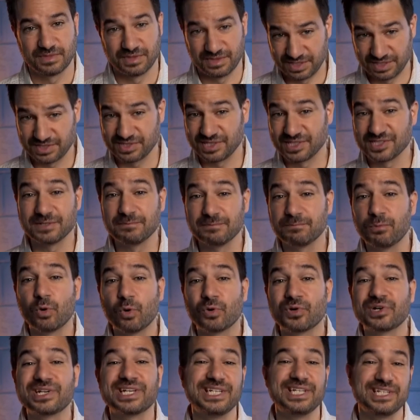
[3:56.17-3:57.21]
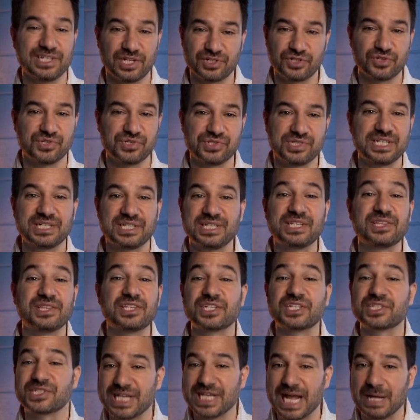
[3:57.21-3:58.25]
This is important in understanding the
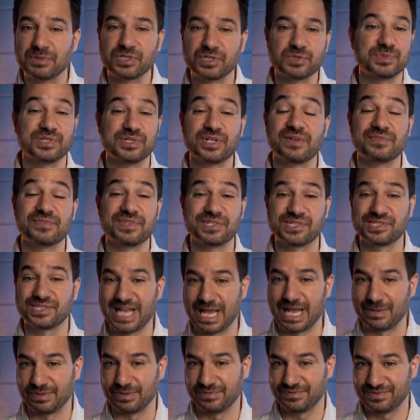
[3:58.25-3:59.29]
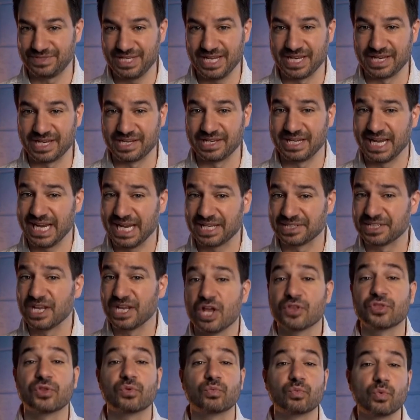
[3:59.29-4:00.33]
establishment of the Sabbath day and
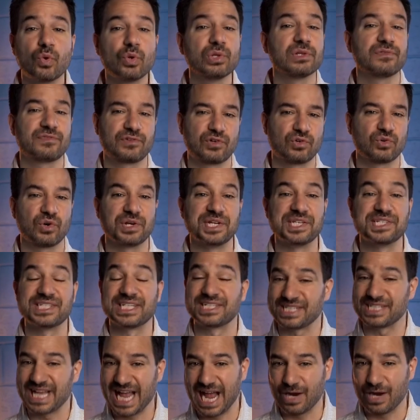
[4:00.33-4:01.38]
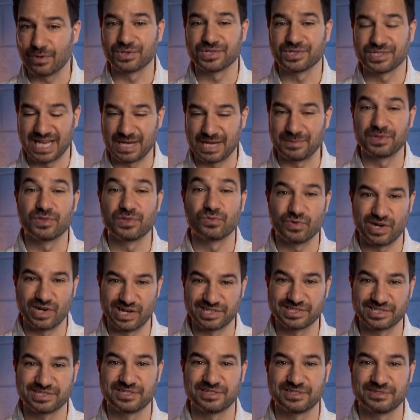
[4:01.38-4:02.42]
the role of Christ as our Sabbath
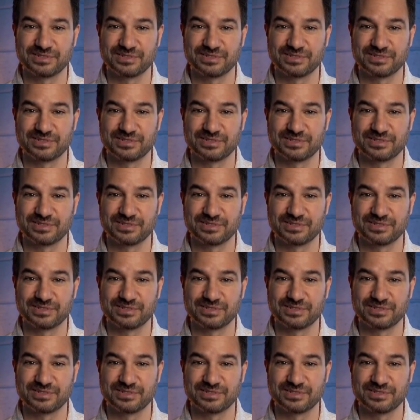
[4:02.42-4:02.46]
rest.